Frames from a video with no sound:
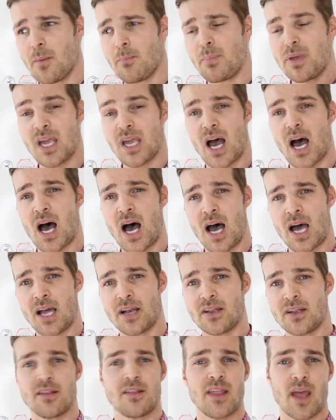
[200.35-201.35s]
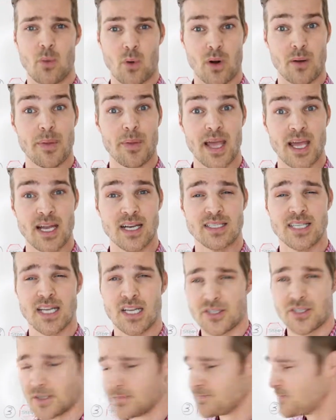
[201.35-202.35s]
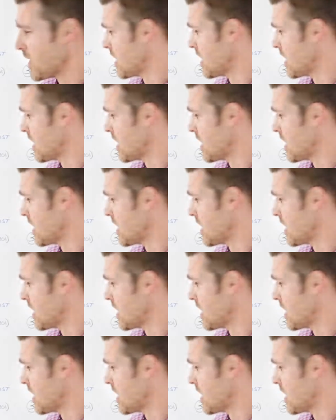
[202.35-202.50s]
beyond they weren't paying attention.